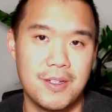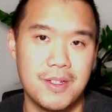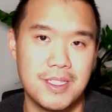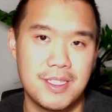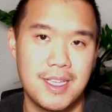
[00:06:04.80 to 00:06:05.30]
know,
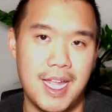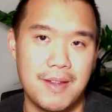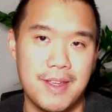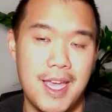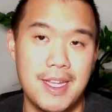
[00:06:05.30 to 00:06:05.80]
it's kind
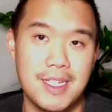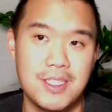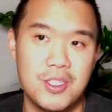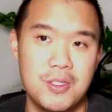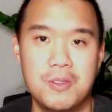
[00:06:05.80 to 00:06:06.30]
of a headache
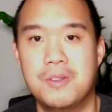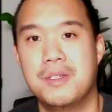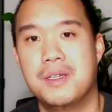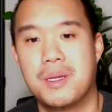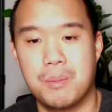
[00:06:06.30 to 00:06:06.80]
to
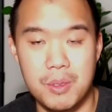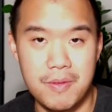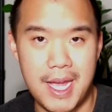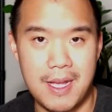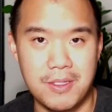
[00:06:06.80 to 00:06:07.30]
move
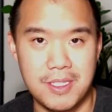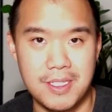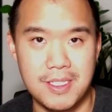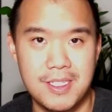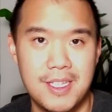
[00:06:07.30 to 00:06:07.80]

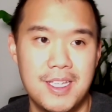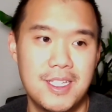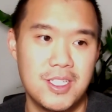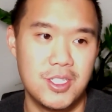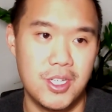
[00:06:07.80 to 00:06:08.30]
houses
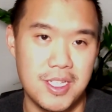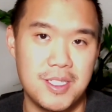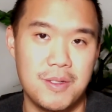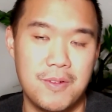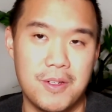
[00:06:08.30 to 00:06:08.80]

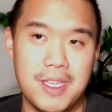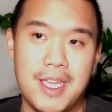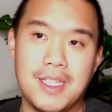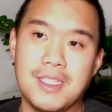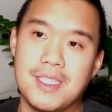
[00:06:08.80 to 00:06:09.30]
just to avoid
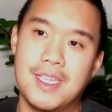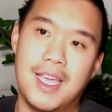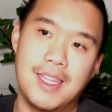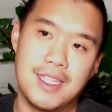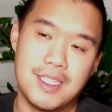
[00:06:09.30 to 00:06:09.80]
gains
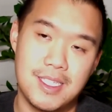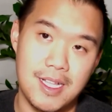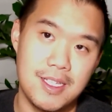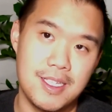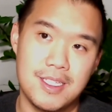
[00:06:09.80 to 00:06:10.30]
and then
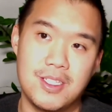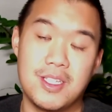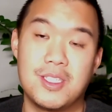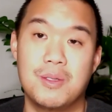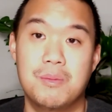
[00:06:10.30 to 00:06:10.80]
sell it
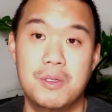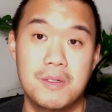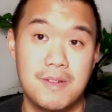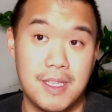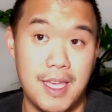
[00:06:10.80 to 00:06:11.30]
just to
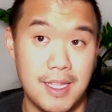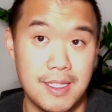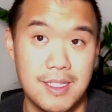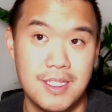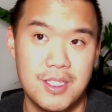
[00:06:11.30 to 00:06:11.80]
move again.
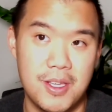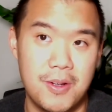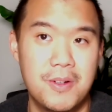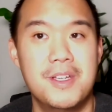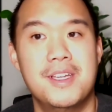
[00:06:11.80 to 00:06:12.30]

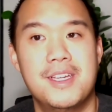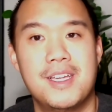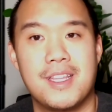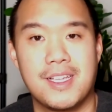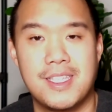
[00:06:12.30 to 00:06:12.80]
So,
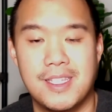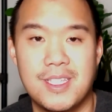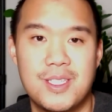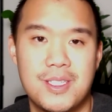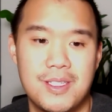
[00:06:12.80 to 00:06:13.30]
like I said,
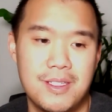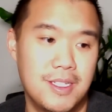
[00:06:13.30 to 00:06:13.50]
this